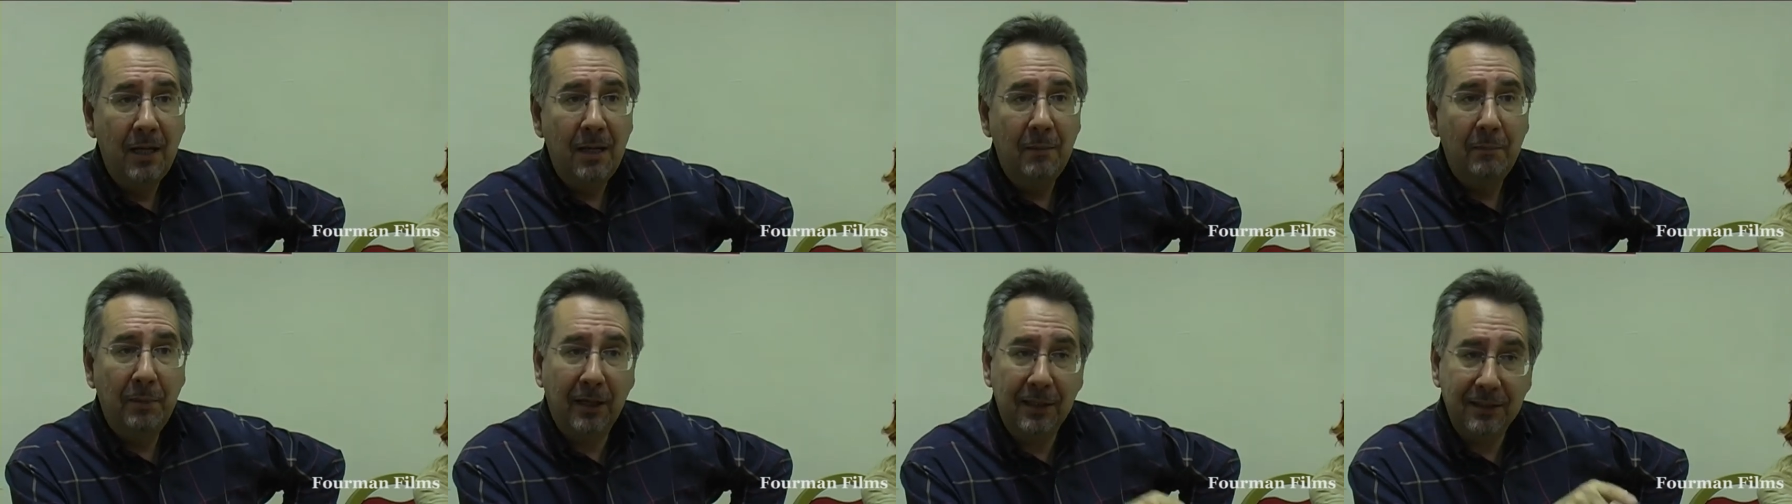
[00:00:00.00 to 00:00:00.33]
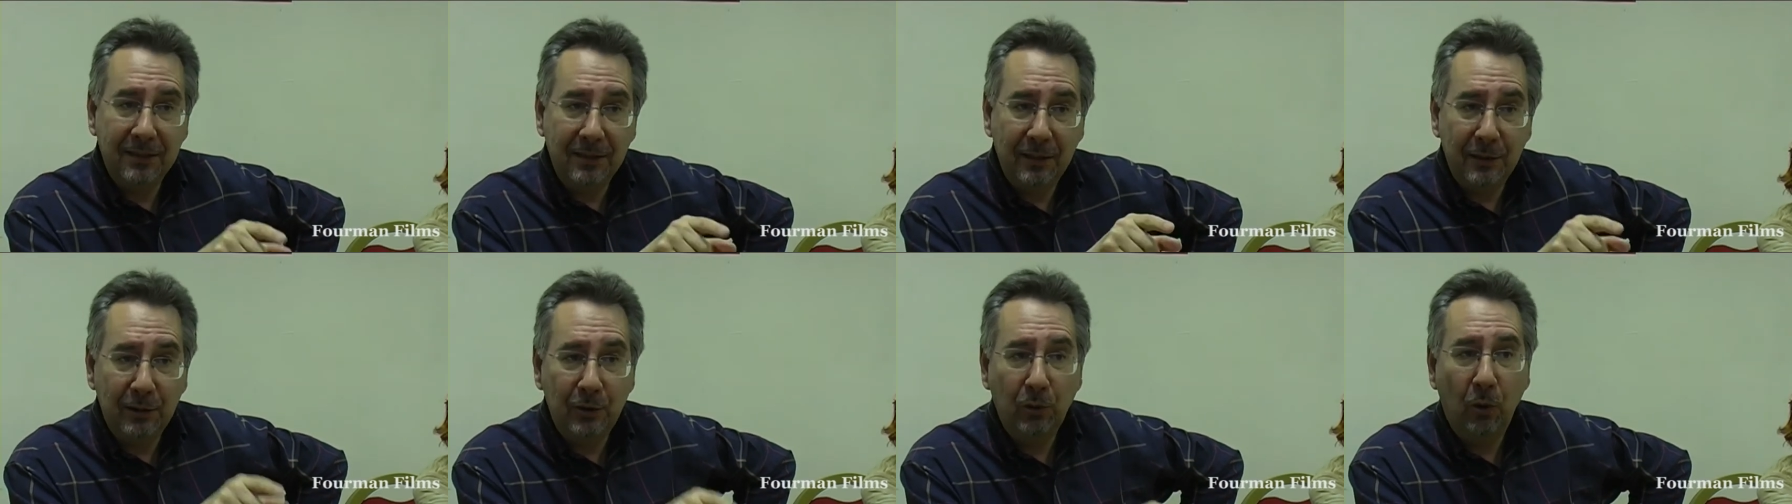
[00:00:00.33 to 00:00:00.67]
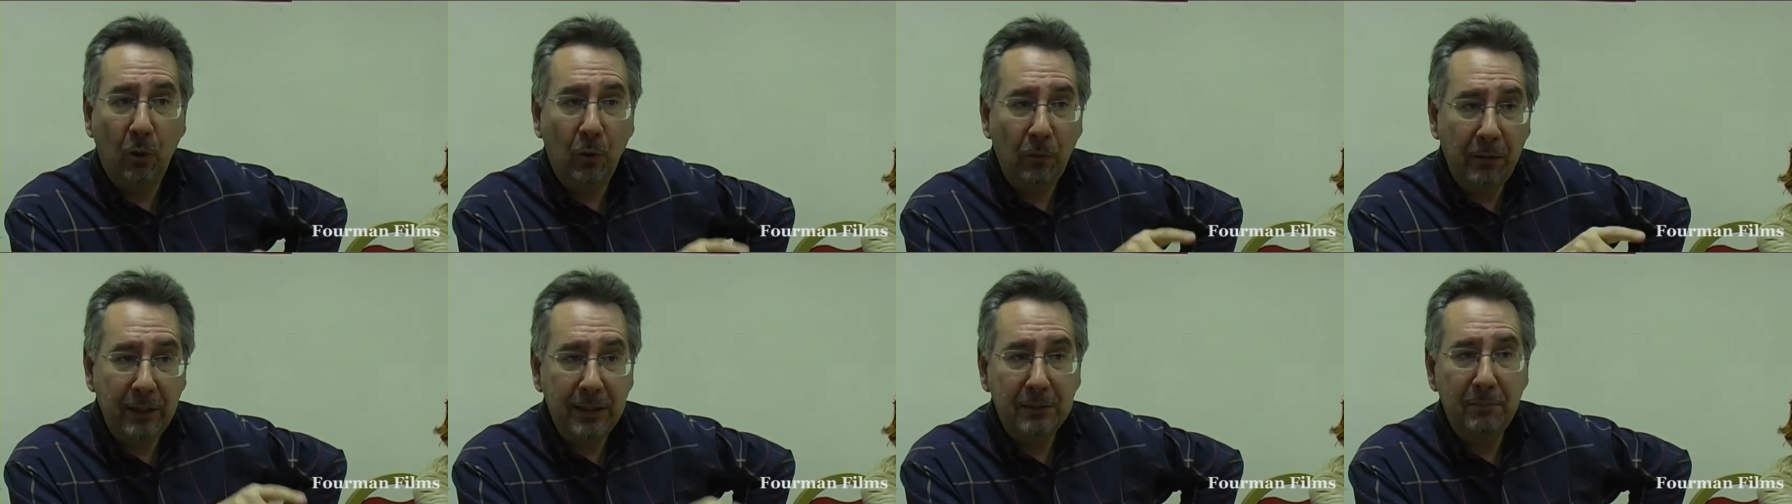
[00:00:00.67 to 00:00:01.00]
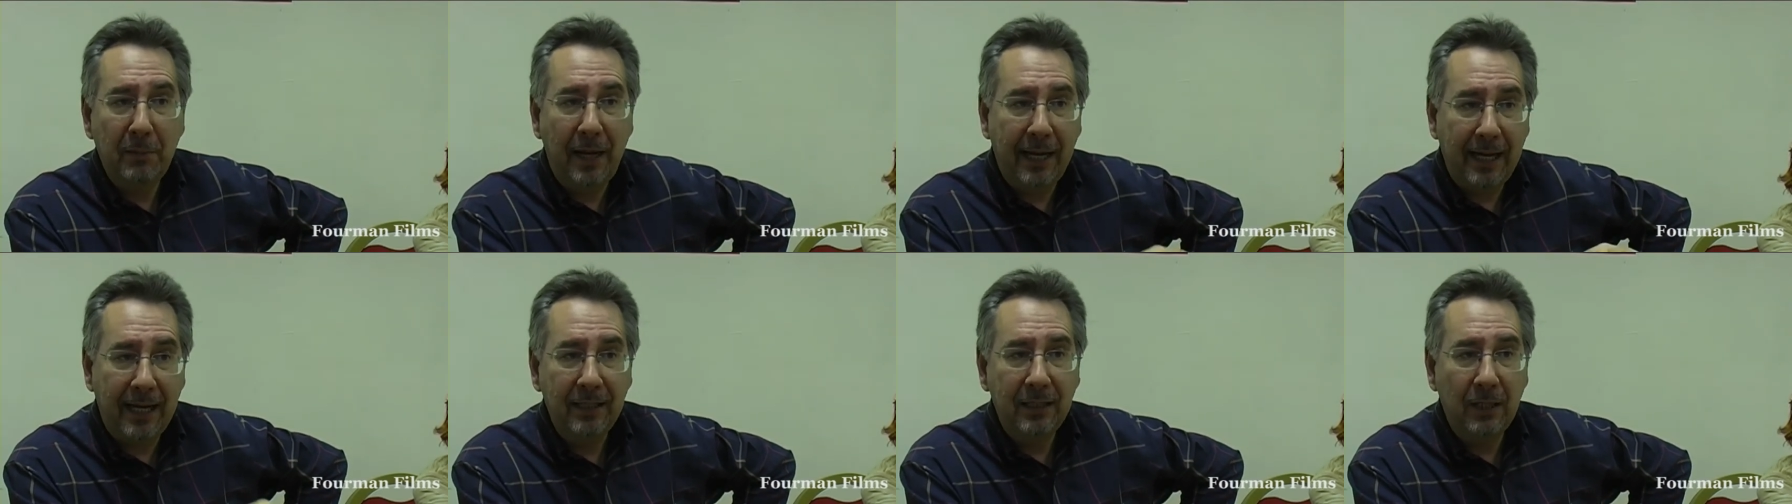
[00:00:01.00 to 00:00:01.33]
because the Tories
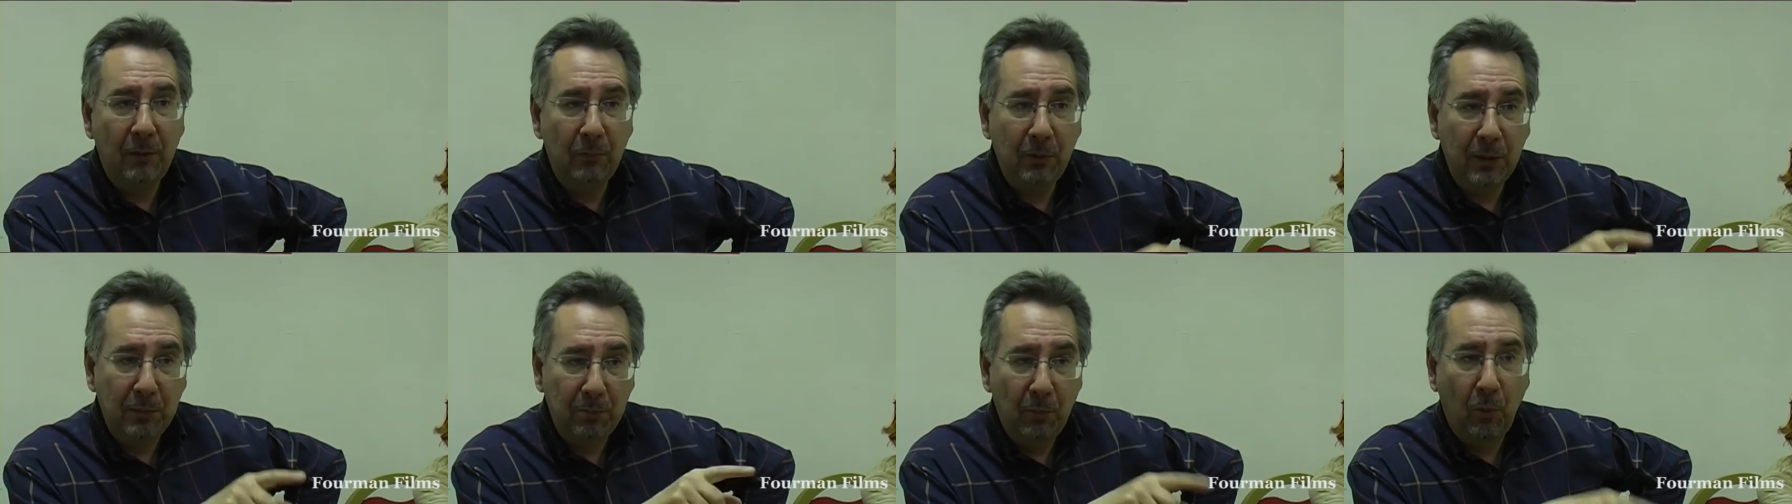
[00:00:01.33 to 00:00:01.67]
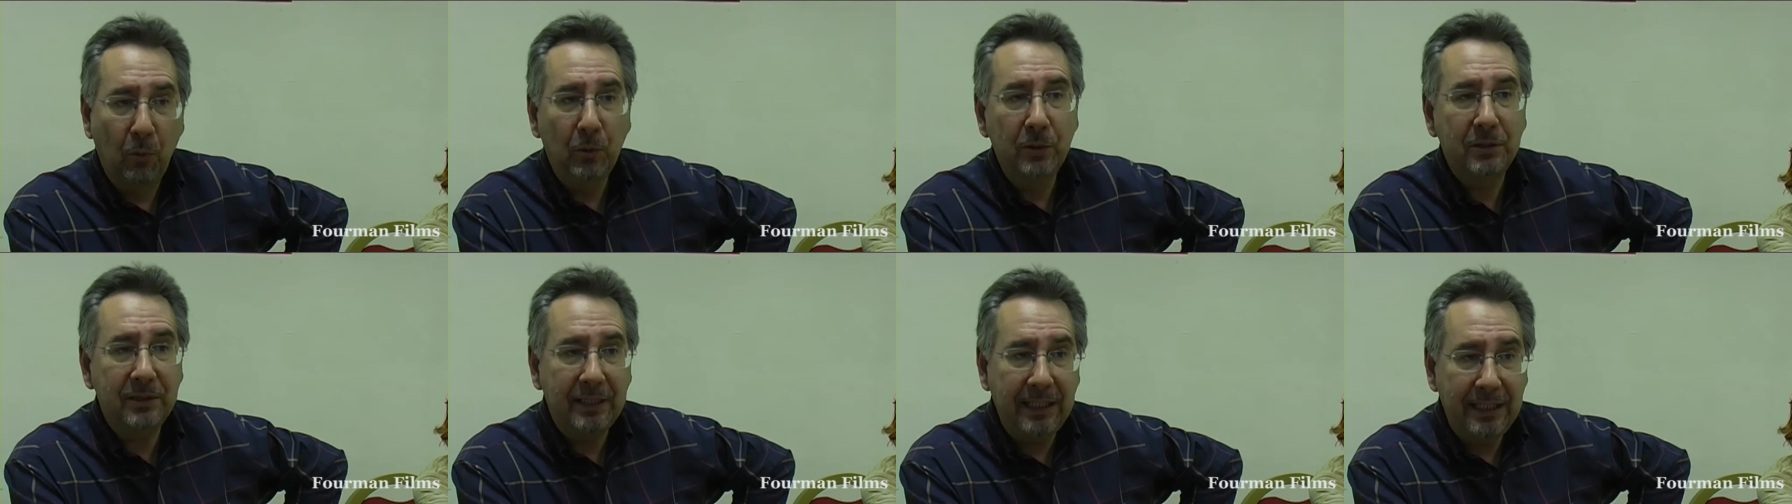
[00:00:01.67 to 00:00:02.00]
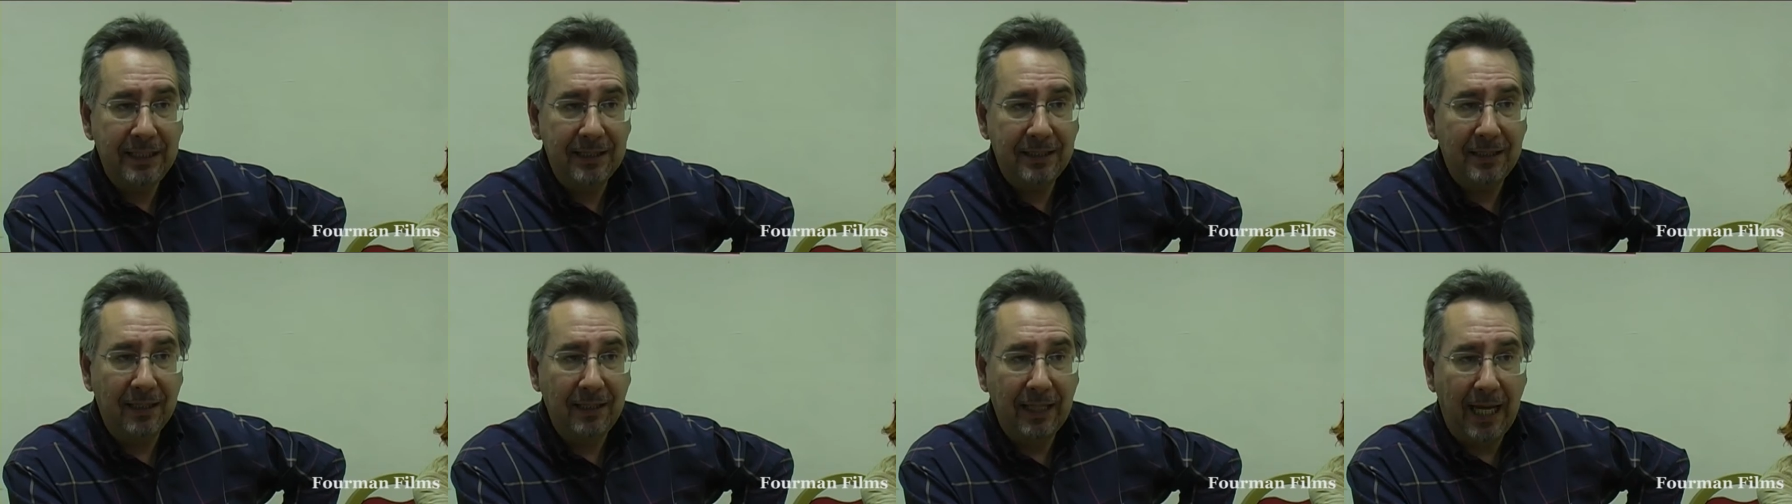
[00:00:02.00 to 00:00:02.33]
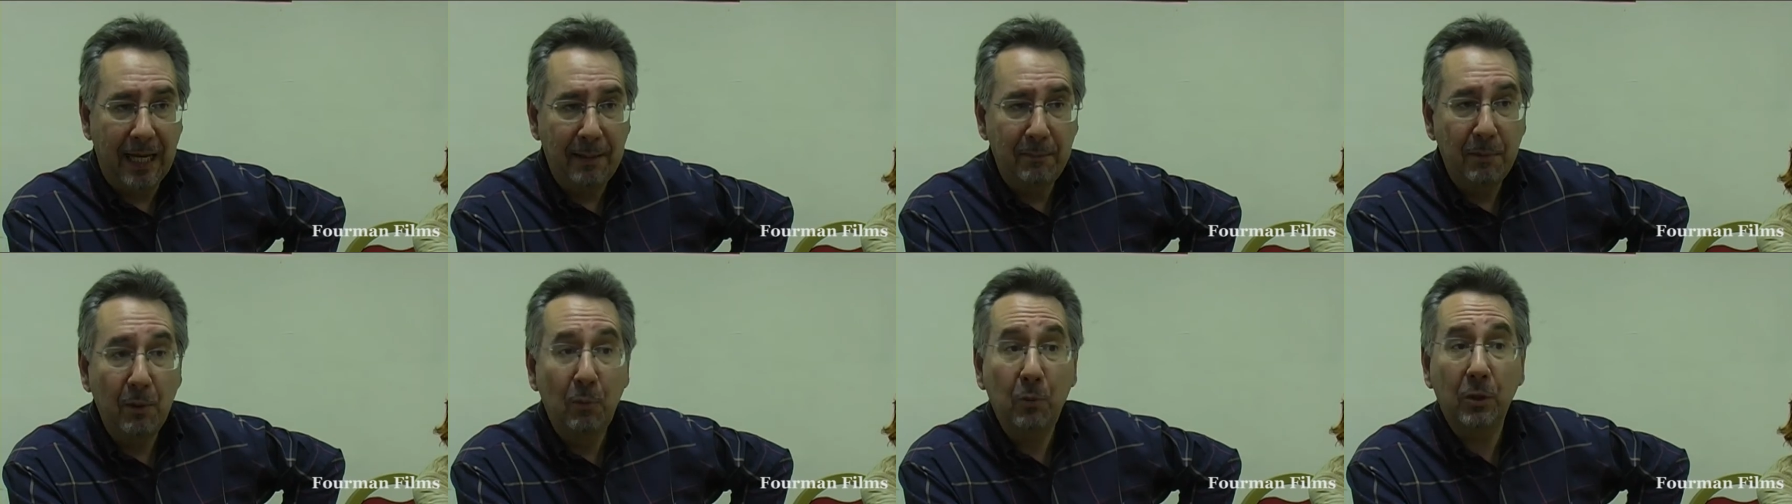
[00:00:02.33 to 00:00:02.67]
may end up with more seats than
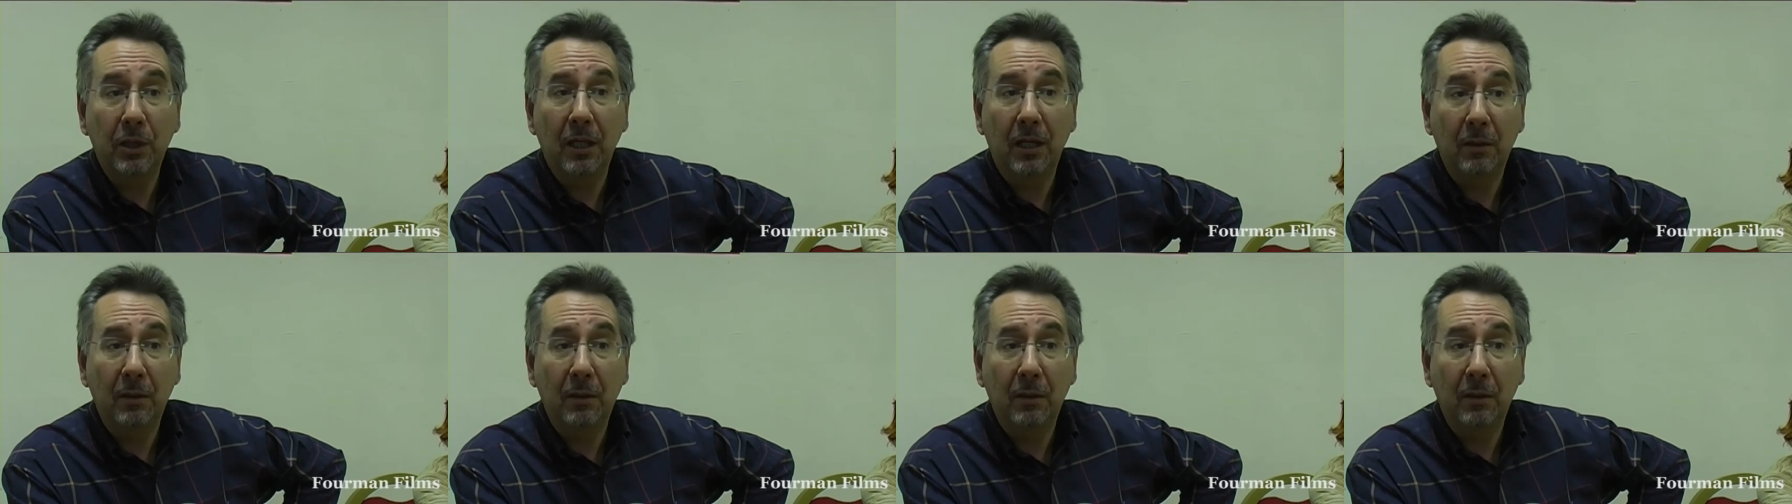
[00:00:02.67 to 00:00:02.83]
Labour